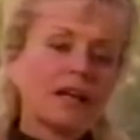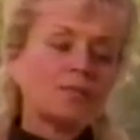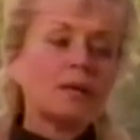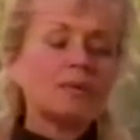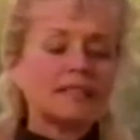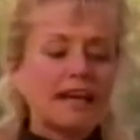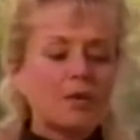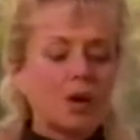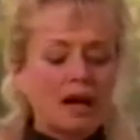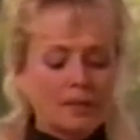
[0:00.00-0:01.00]
People say,
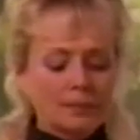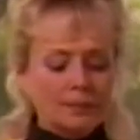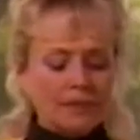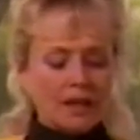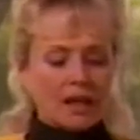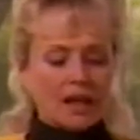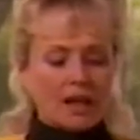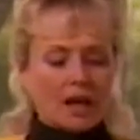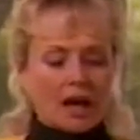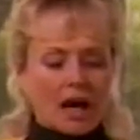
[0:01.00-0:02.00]
well,
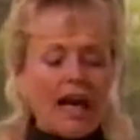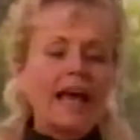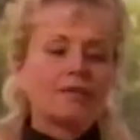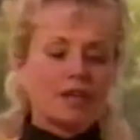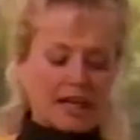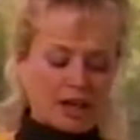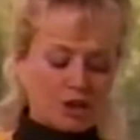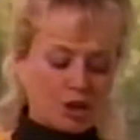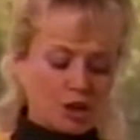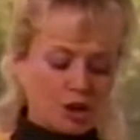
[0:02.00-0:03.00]
I have
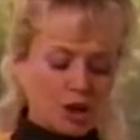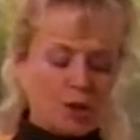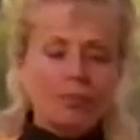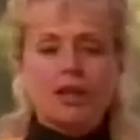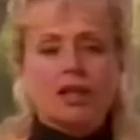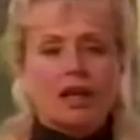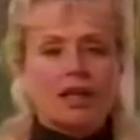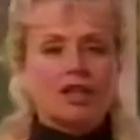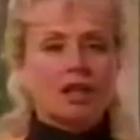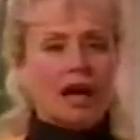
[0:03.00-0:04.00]
cancer
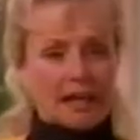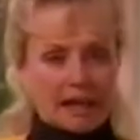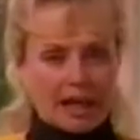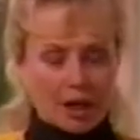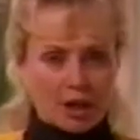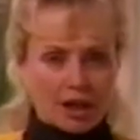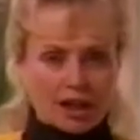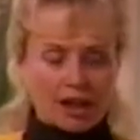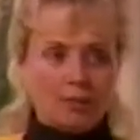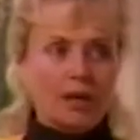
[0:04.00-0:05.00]
because I
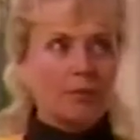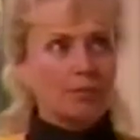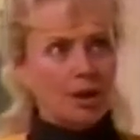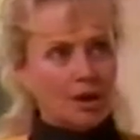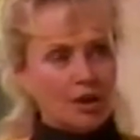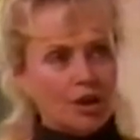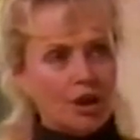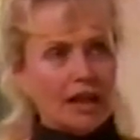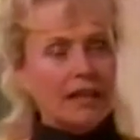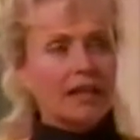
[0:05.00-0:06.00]
inherited it. My mother
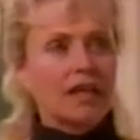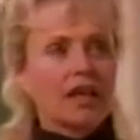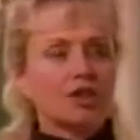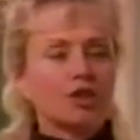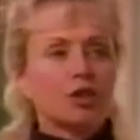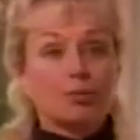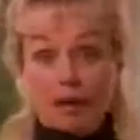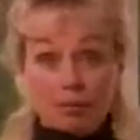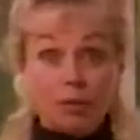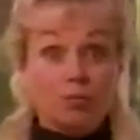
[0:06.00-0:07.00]
had cancer,
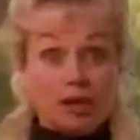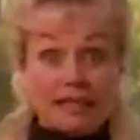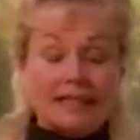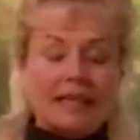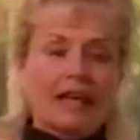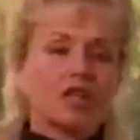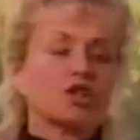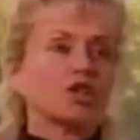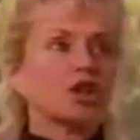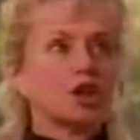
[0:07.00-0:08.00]
maybe breast
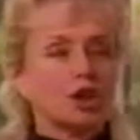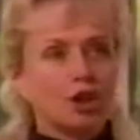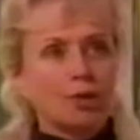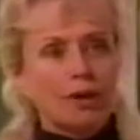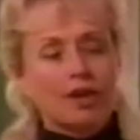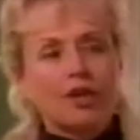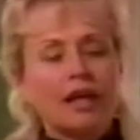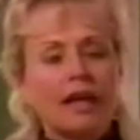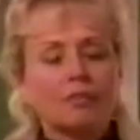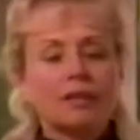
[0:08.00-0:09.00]
cancer, and her mother
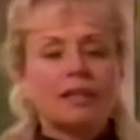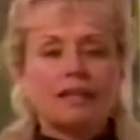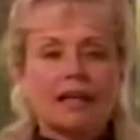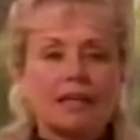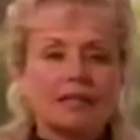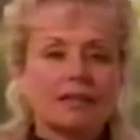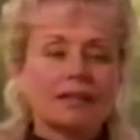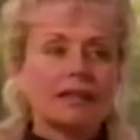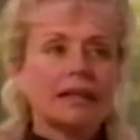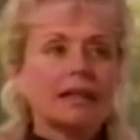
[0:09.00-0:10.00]
had breast cancer.